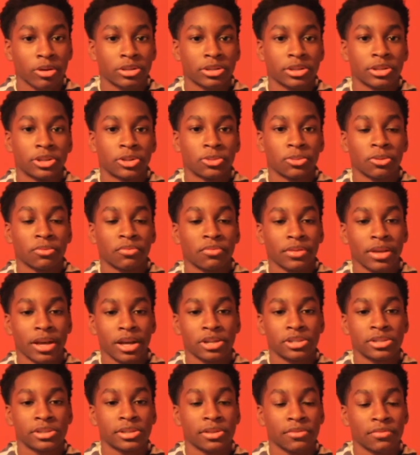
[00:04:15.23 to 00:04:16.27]
since we were
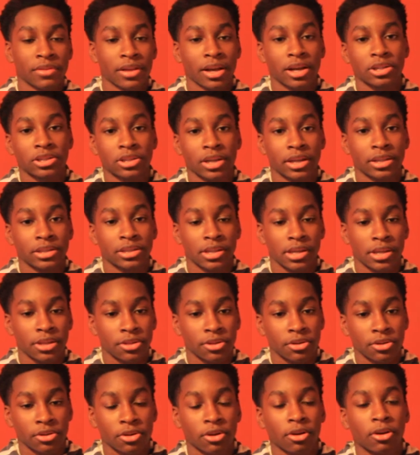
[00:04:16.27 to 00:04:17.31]
flashing the flashlights in
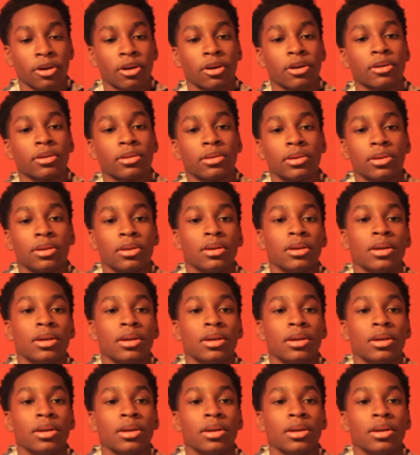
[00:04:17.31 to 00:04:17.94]
their car.